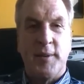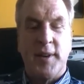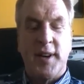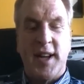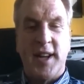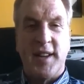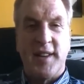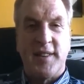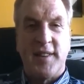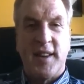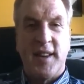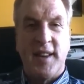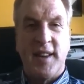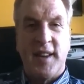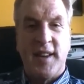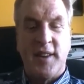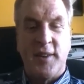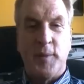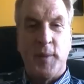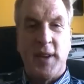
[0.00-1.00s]
I thought you
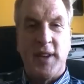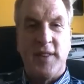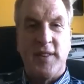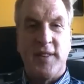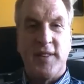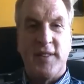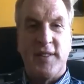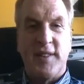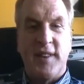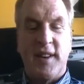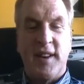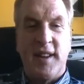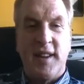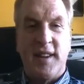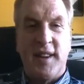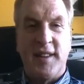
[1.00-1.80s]
guys might uh,